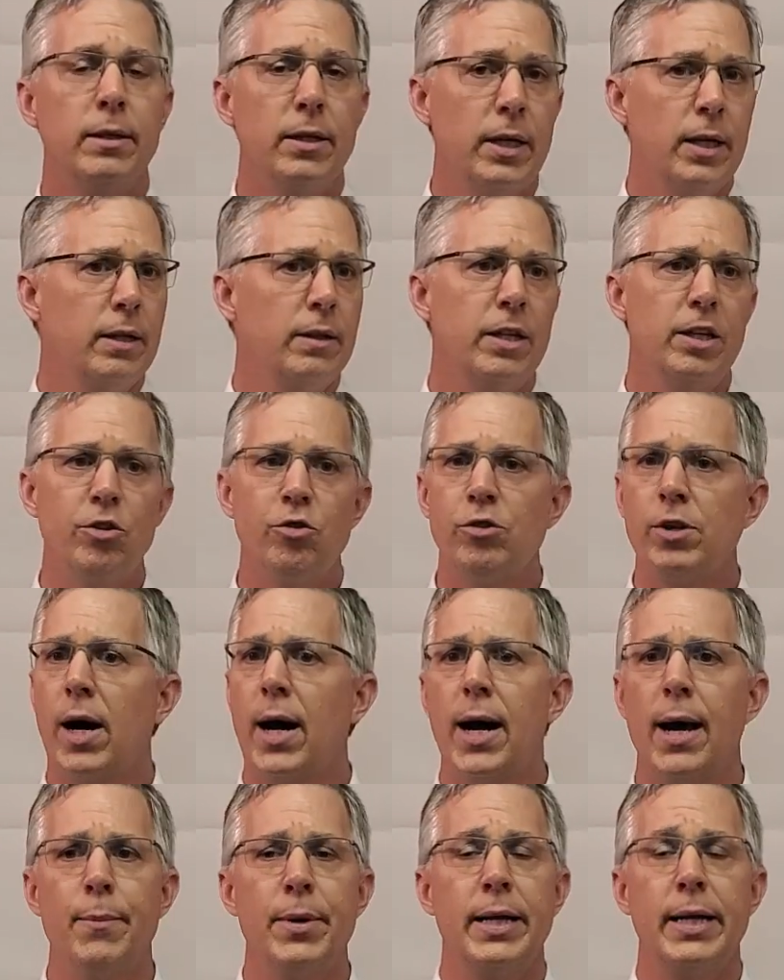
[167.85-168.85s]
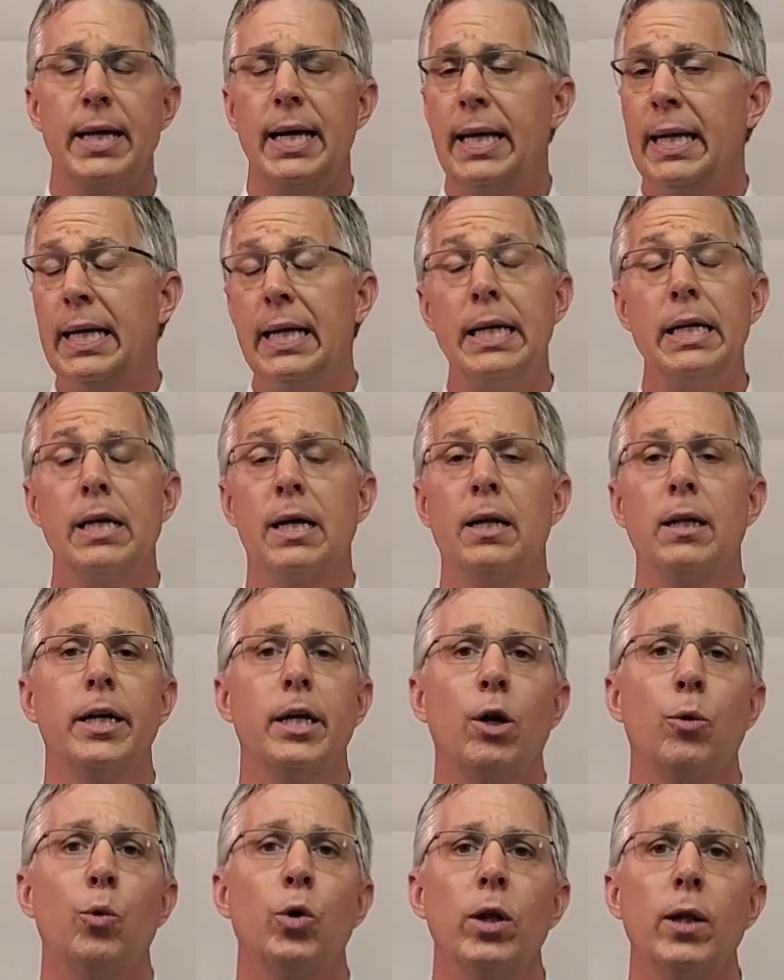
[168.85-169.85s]
In this time, in any
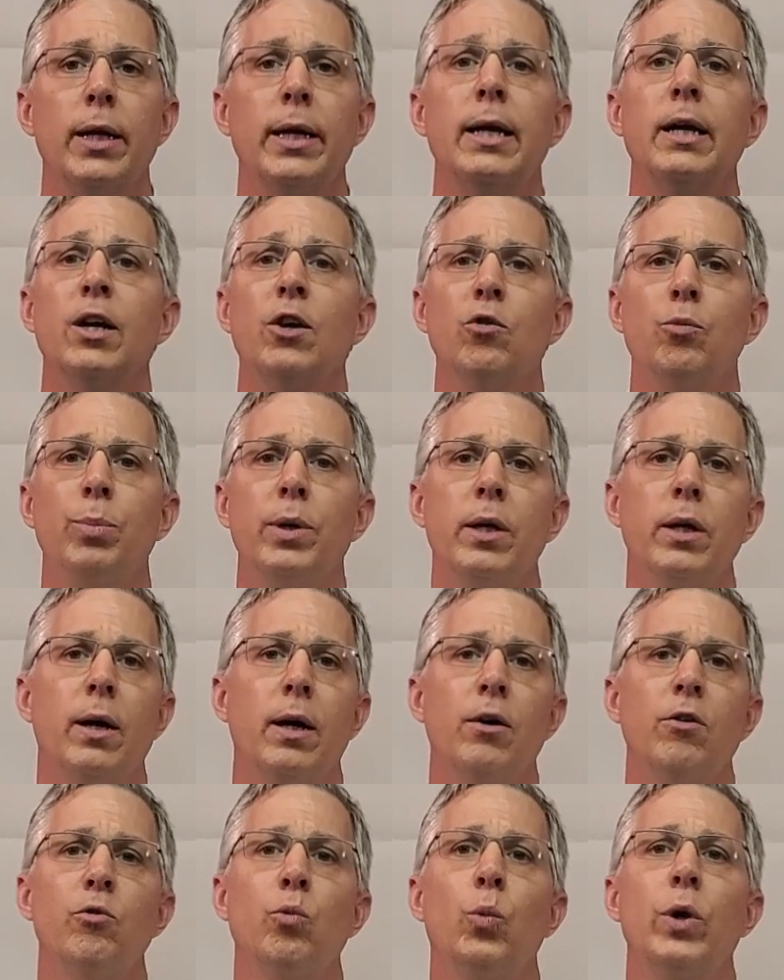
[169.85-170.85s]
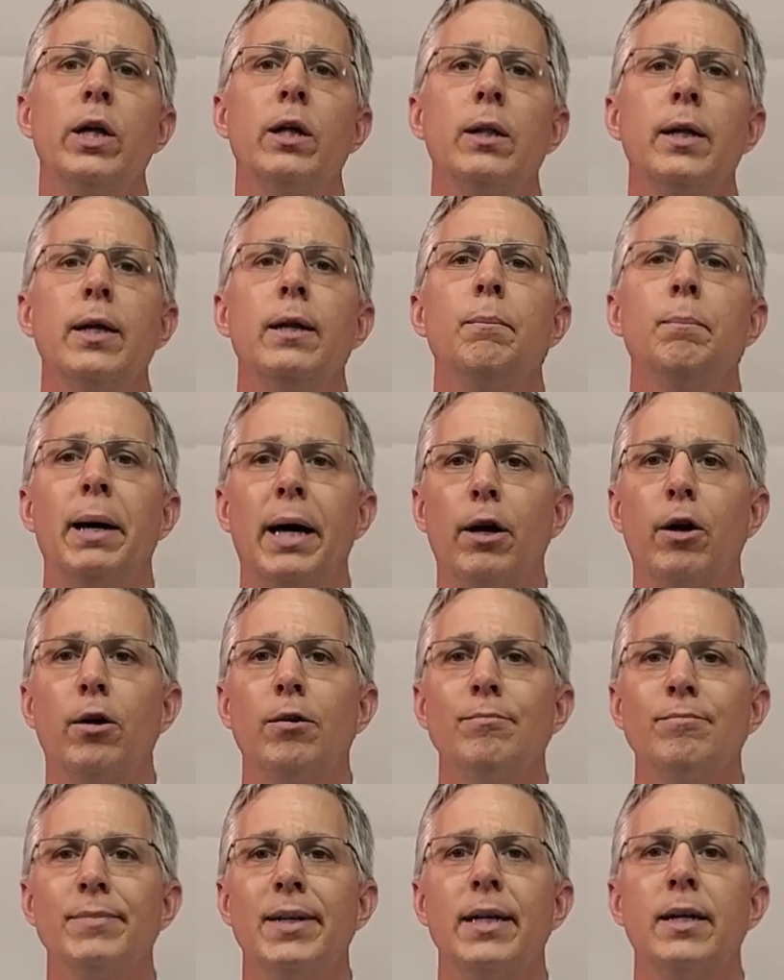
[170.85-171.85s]
cleaning really, is because we clean better.
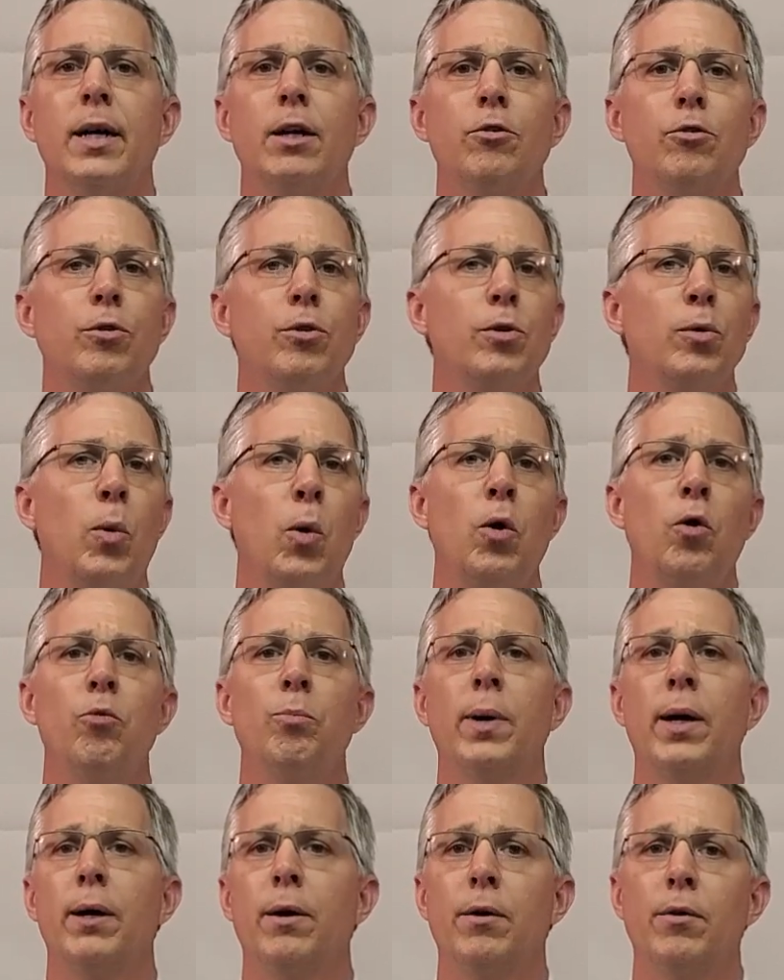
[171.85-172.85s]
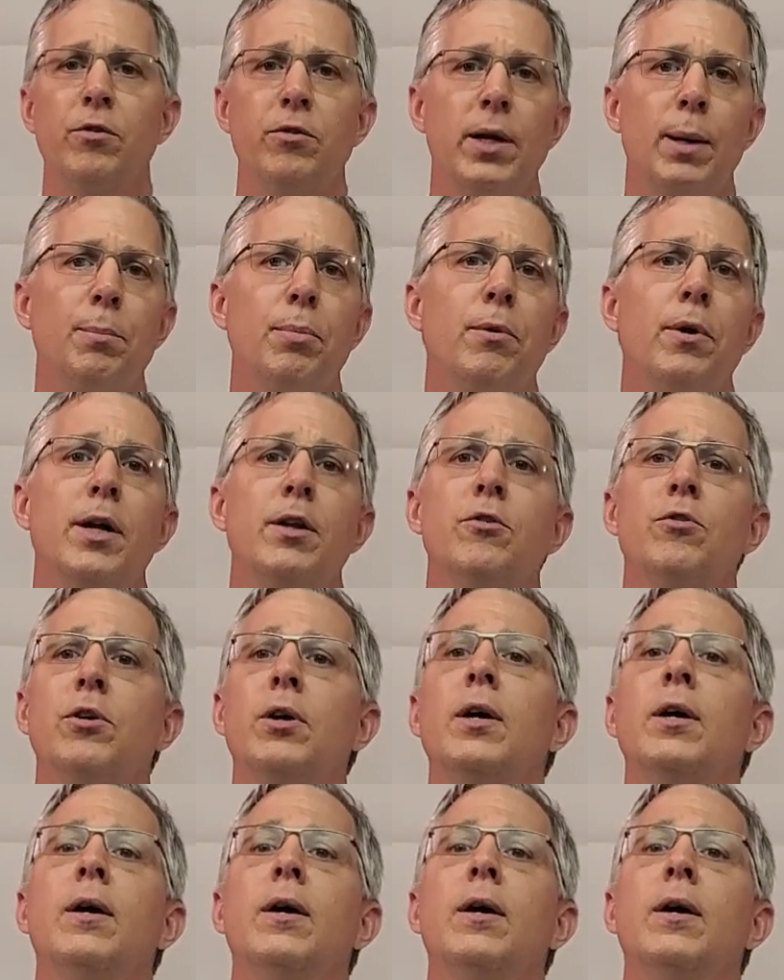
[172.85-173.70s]
It cuts through the oils better, separates